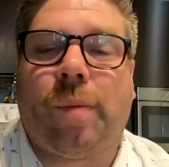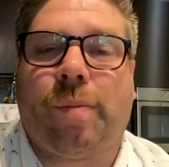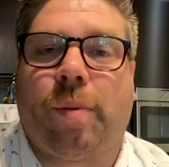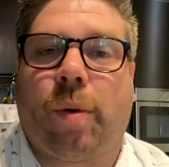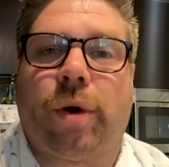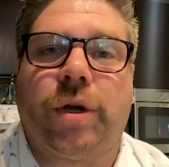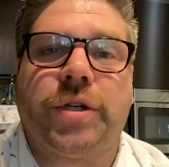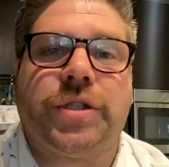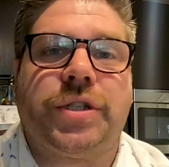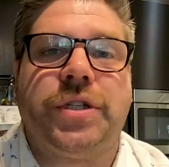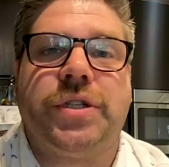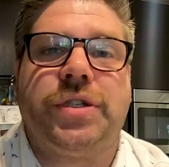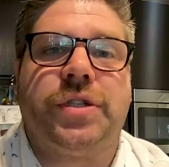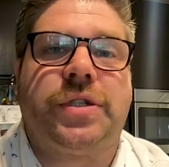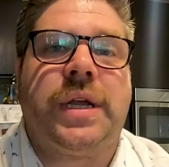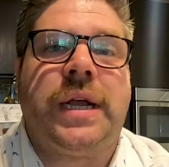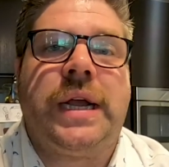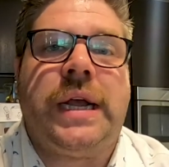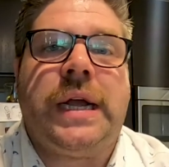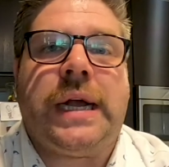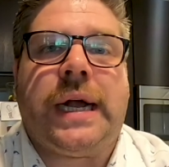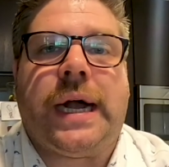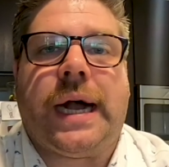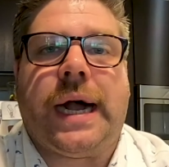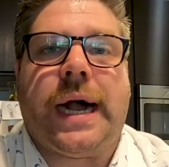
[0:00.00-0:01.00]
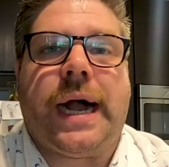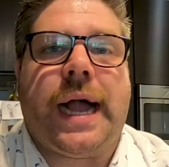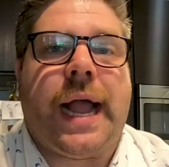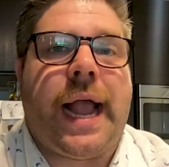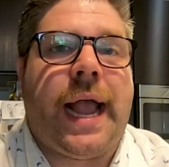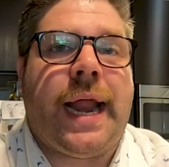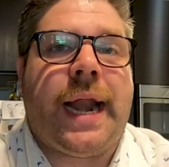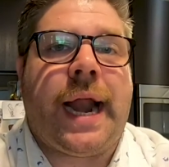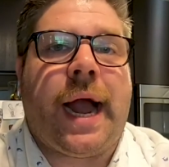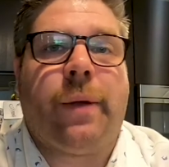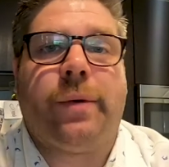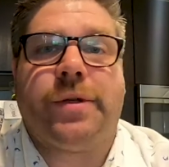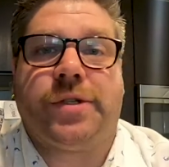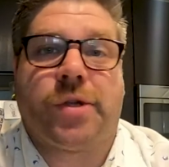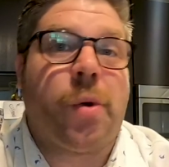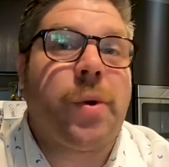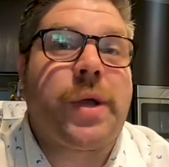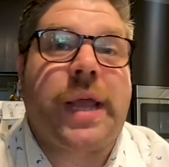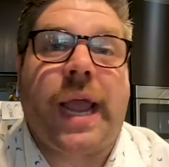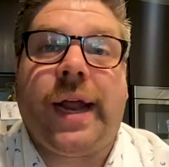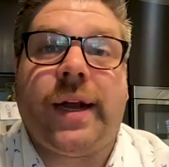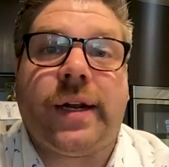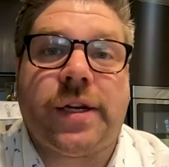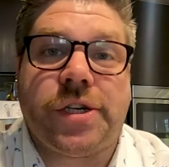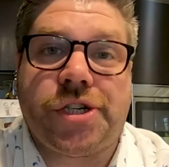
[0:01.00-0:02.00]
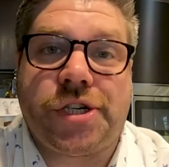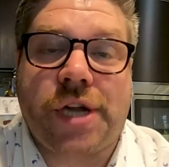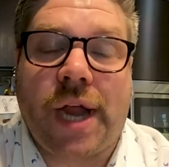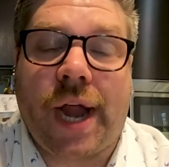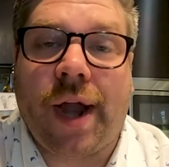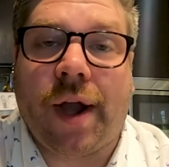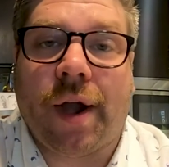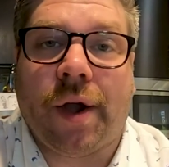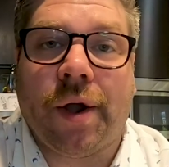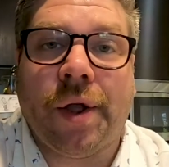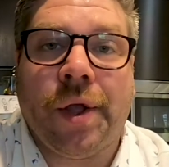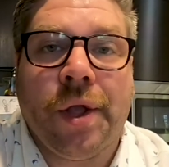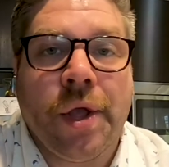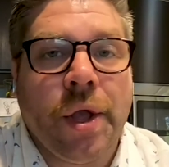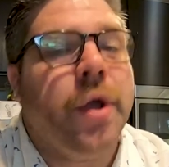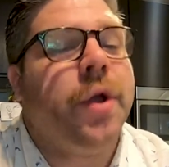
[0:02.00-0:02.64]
portions, and I was okay to share,